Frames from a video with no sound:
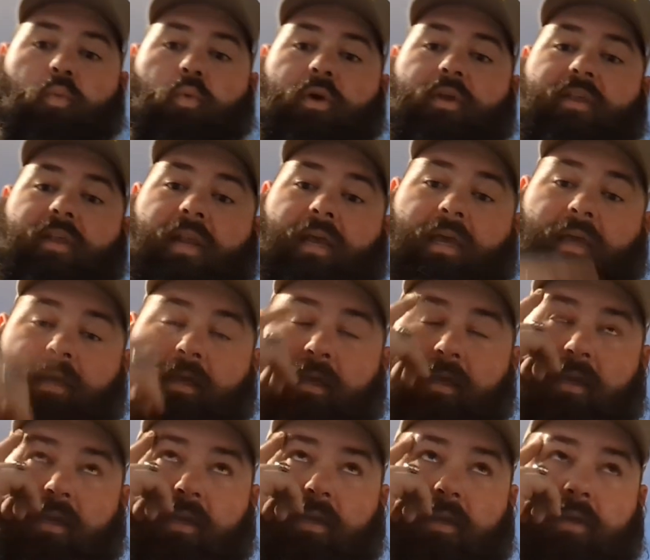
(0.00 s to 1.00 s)
with
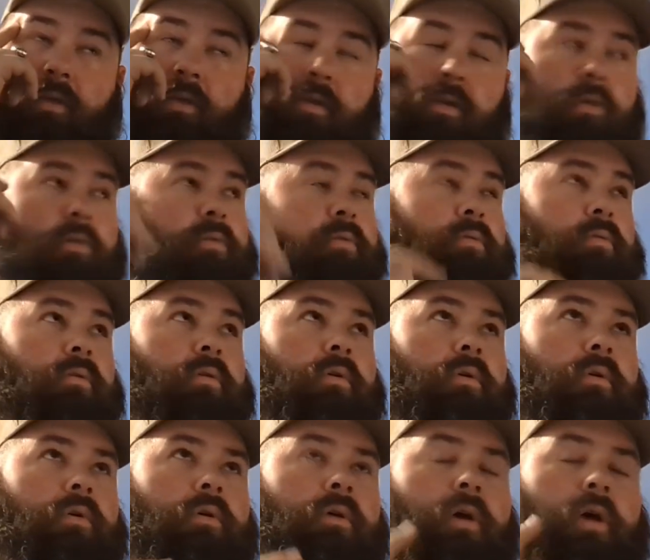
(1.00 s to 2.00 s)
a
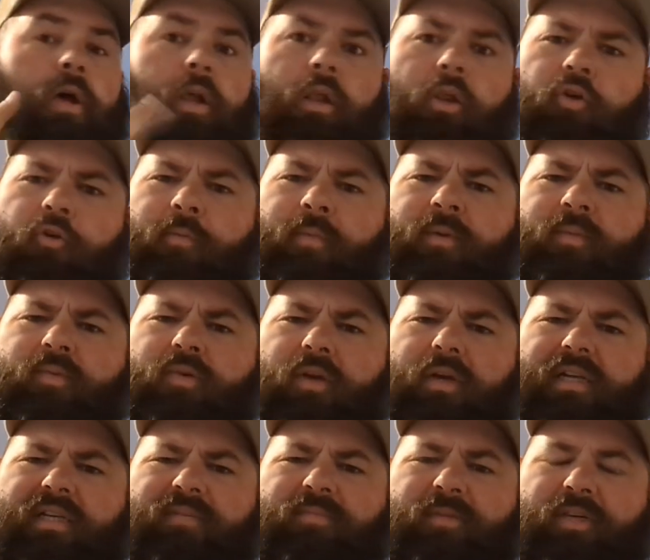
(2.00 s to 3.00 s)
aluminum
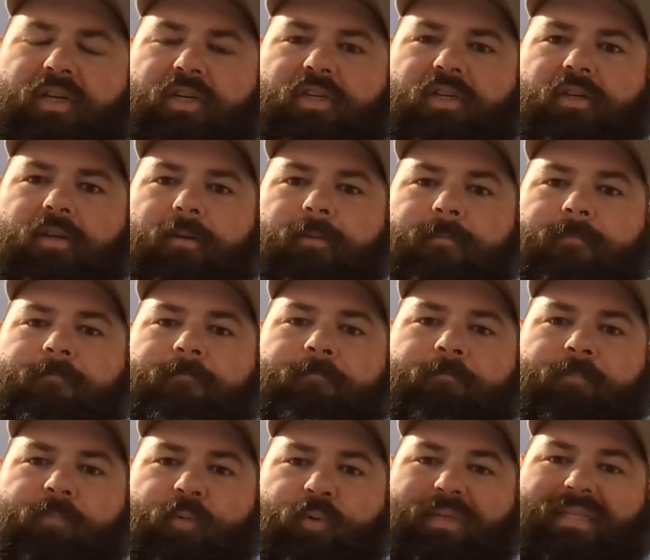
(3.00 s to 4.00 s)
transmission
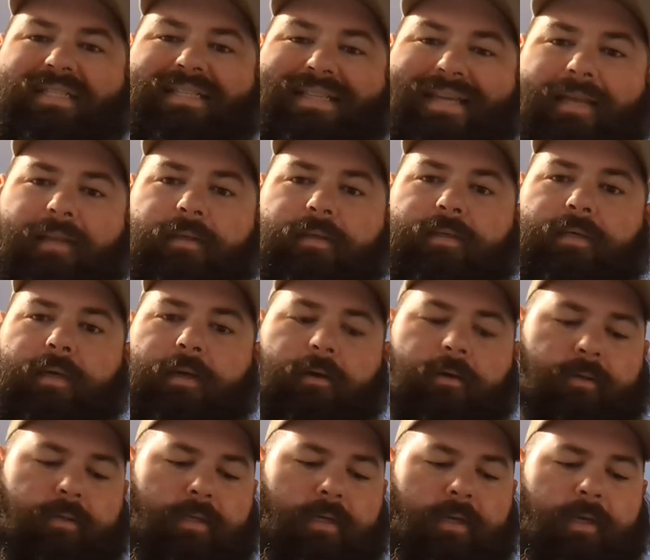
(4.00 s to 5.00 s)
with stainless
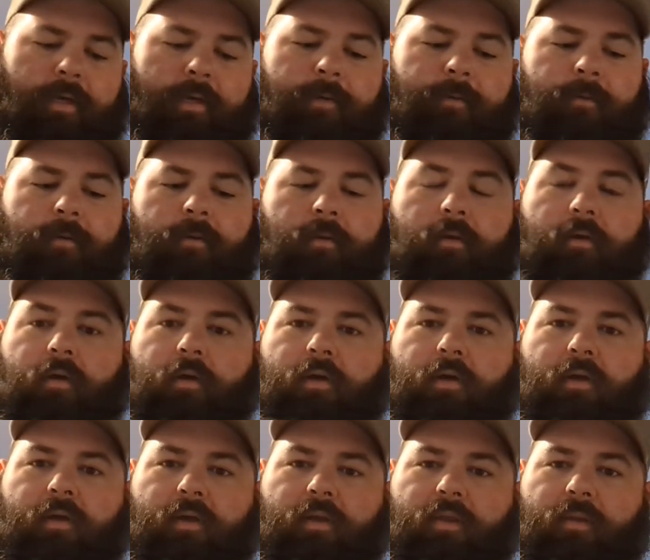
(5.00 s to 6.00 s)
gears in it,
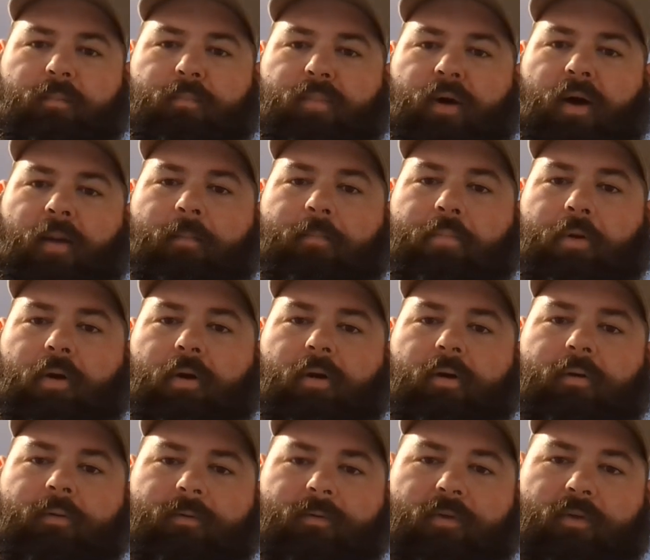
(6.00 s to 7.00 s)
the
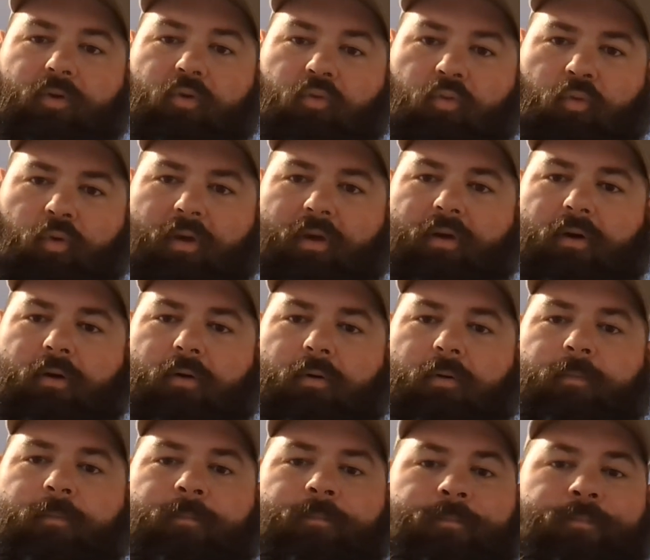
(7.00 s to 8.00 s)
bumper, the
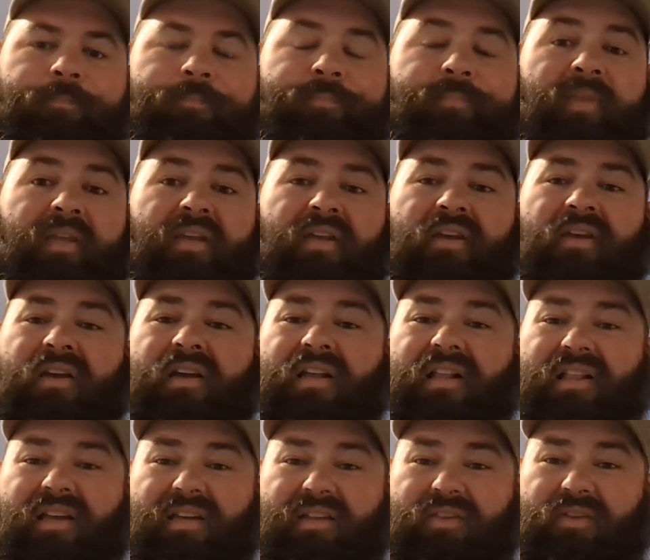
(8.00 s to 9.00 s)
grill,
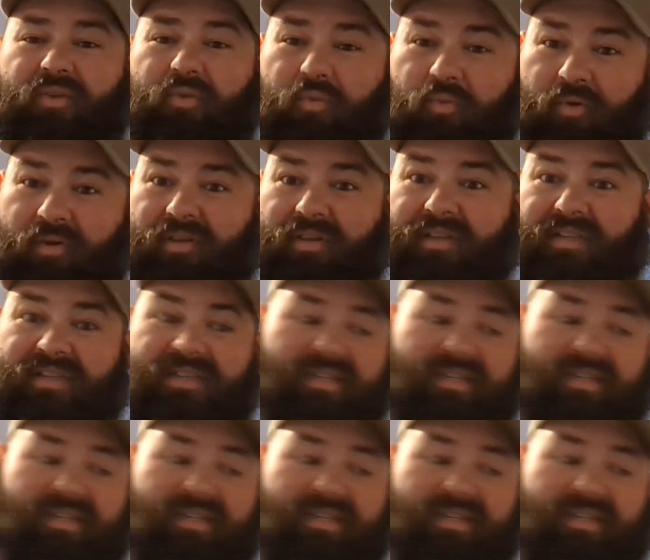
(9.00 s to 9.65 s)
like the grill